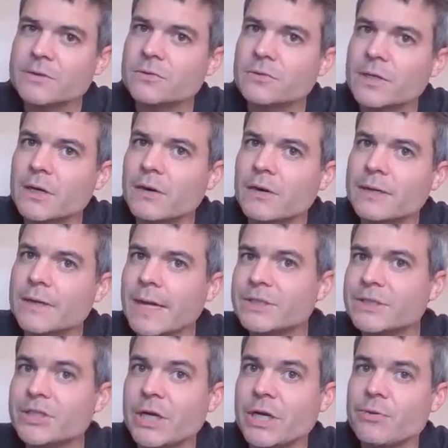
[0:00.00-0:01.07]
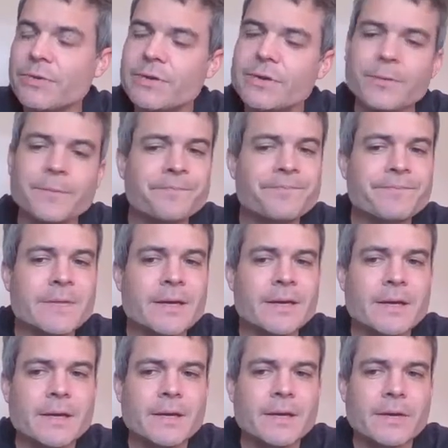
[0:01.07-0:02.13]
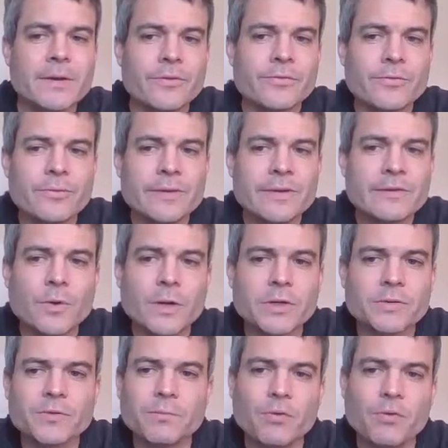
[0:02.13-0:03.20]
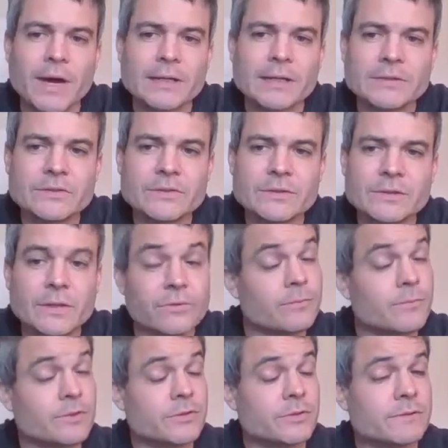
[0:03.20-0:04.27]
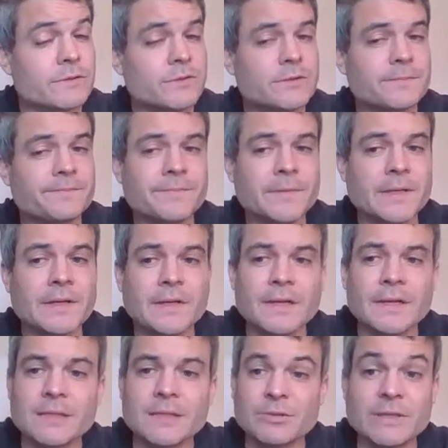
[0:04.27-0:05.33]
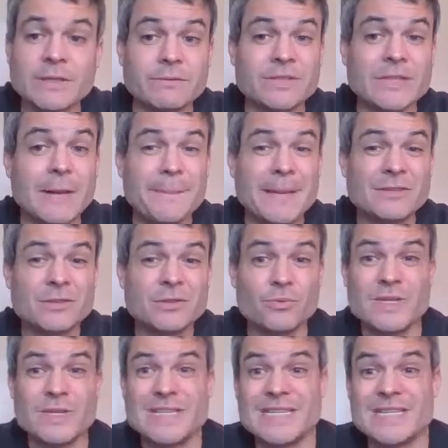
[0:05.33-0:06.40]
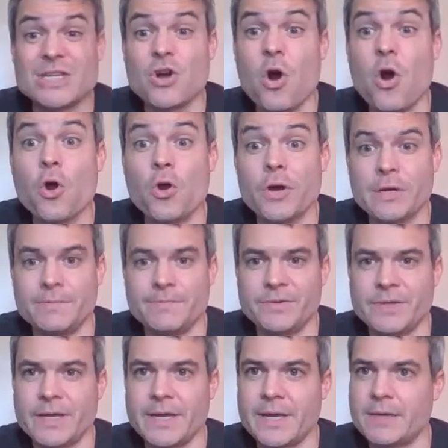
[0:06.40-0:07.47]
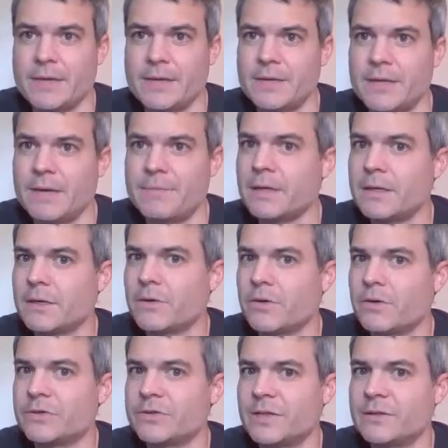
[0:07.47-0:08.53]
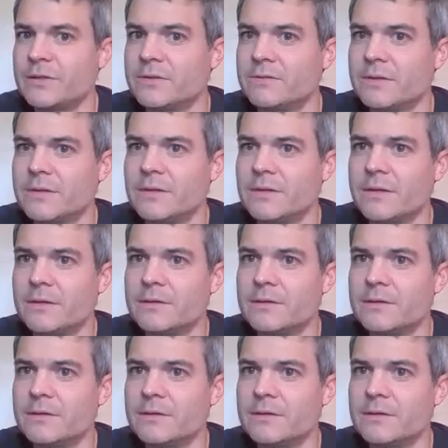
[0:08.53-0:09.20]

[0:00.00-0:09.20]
So, you know, I, I share with you through these wonderful products and through my services. Number seven, stop being so darn uptight. I'm not going to curse on this video.